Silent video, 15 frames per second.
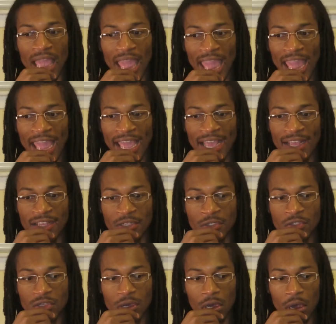
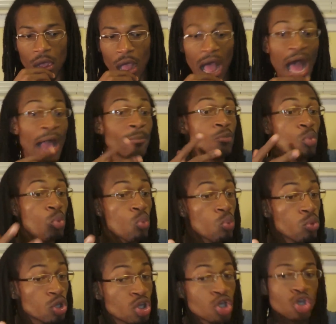And
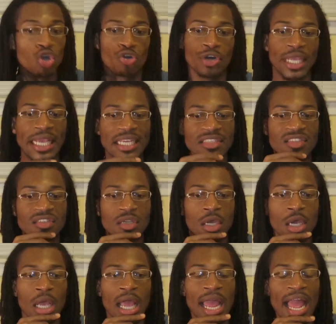I'm curious
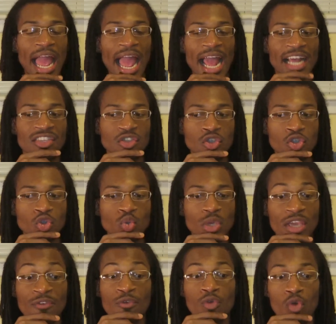as to
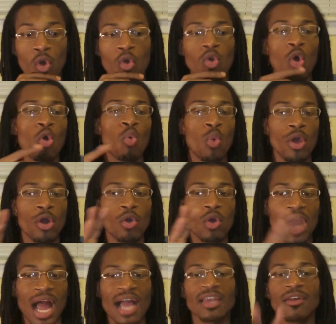if Rollo will
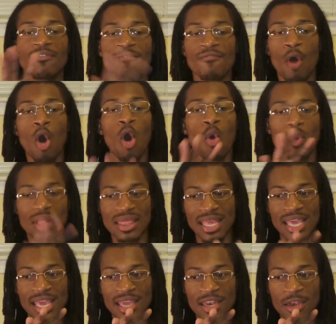kind of fall
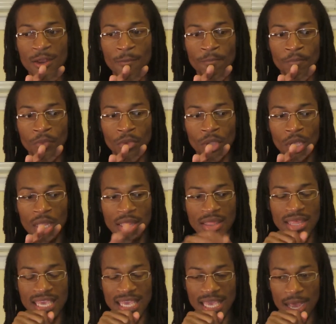within
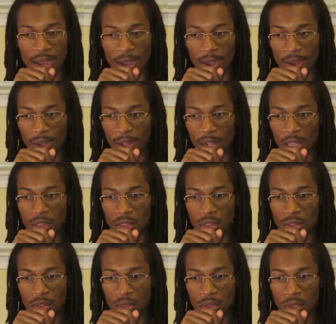the,
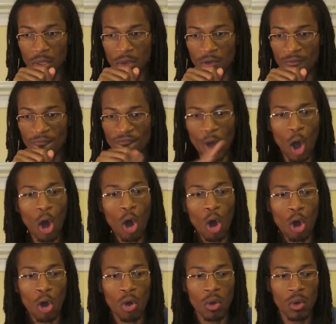
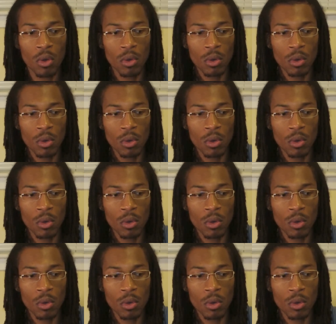fall